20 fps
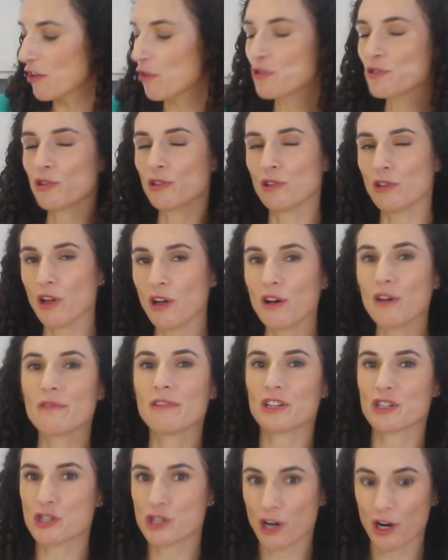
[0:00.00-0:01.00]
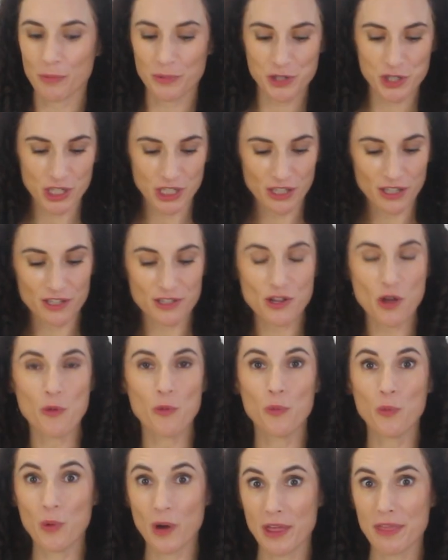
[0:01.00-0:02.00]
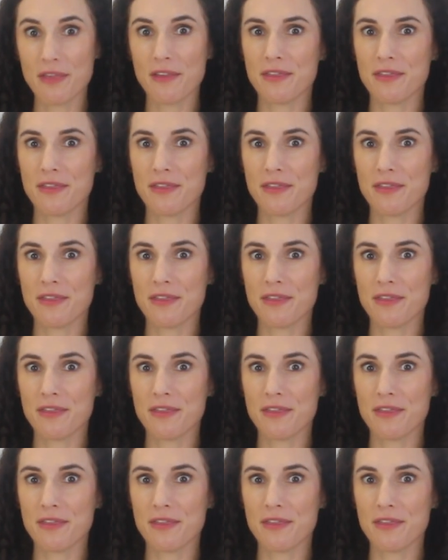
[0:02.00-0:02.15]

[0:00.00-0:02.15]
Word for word: I also love a sharp cheese with